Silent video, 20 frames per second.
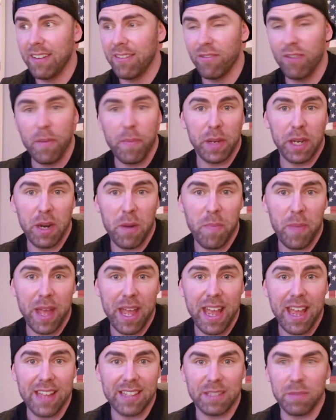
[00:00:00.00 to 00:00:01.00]
ripping your
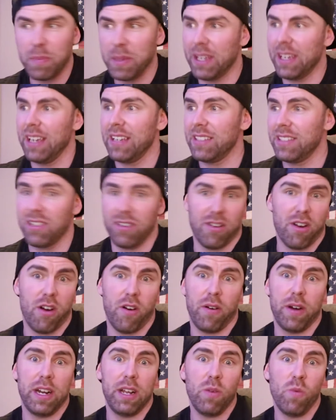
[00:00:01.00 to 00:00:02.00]
pants because they're
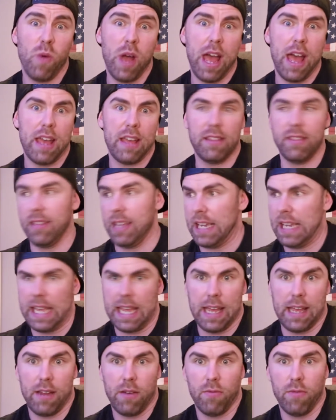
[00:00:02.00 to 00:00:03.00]
already wet and they
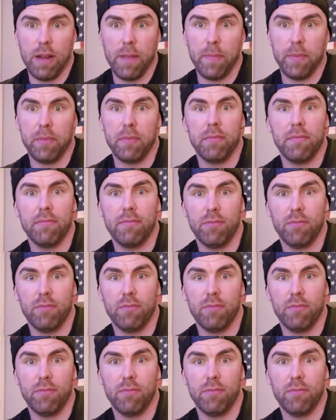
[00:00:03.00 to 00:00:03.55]
can't rip